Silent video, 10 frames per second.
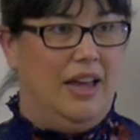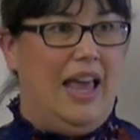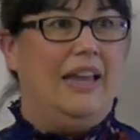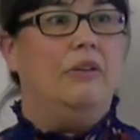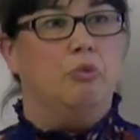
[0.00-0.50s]

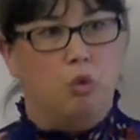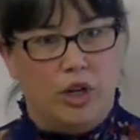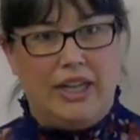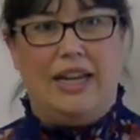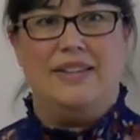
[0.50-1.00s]
and
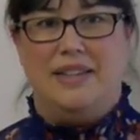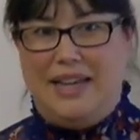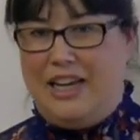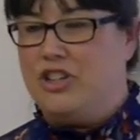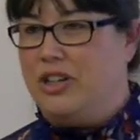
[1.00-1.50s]
working as a
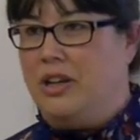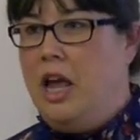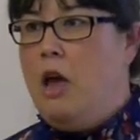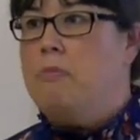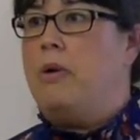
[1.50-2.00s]
nation.
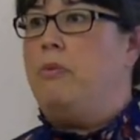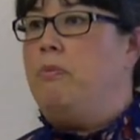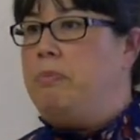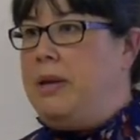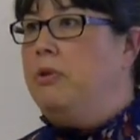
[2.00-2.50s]

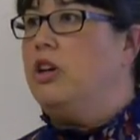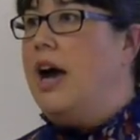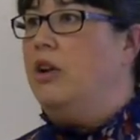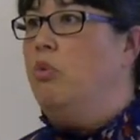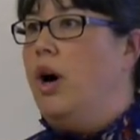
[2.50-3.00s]
But people
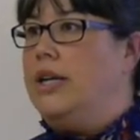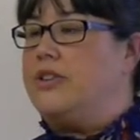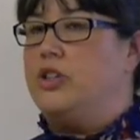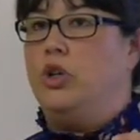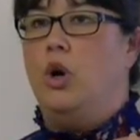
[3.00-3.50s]
kind of want us
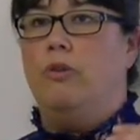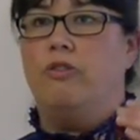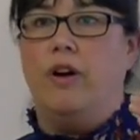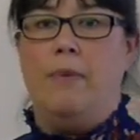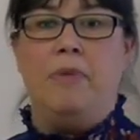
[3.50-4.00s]
to go
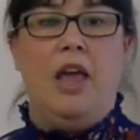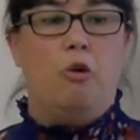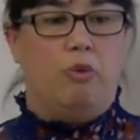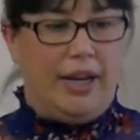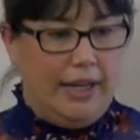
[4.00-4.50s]
from
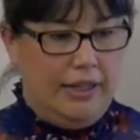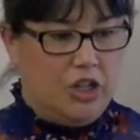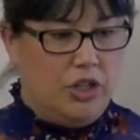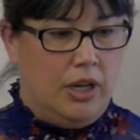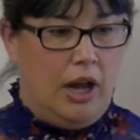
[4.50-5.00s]

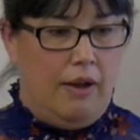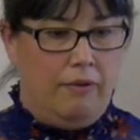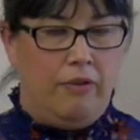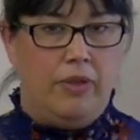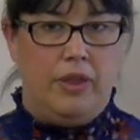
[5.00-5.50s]
recognition
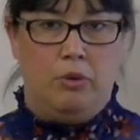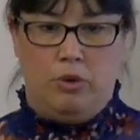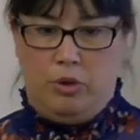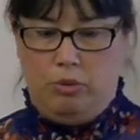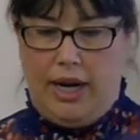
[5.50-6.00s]
of the,
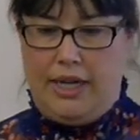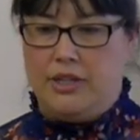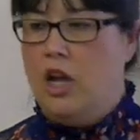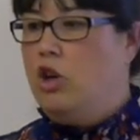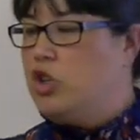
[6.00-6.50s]
the right
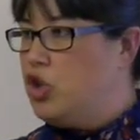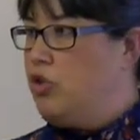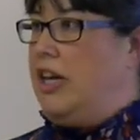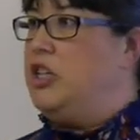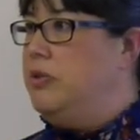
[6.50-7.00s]

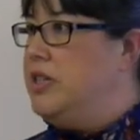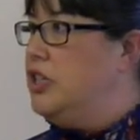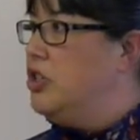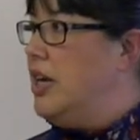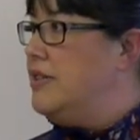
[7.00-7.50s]
straight to
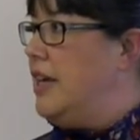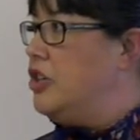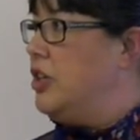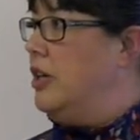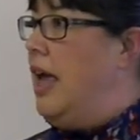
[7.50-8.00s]

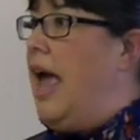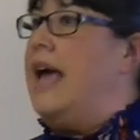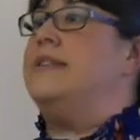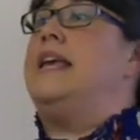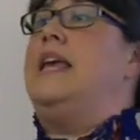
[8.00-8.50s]
indigenization
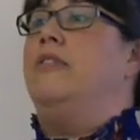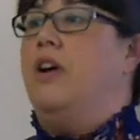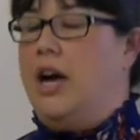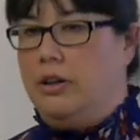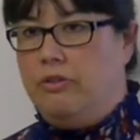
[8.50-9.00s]
as if
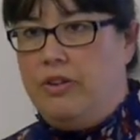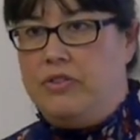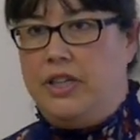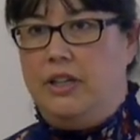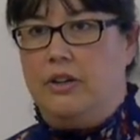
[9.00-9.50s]

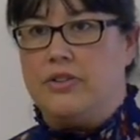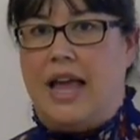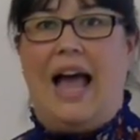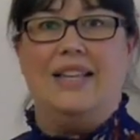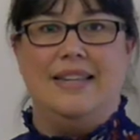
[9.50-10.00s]
150 years
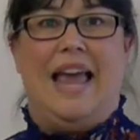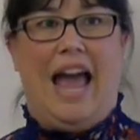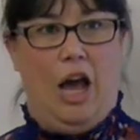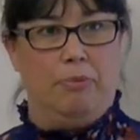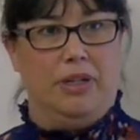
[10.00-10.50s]
hasn't
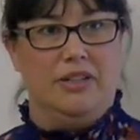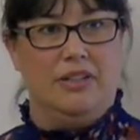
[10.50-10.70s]
happened.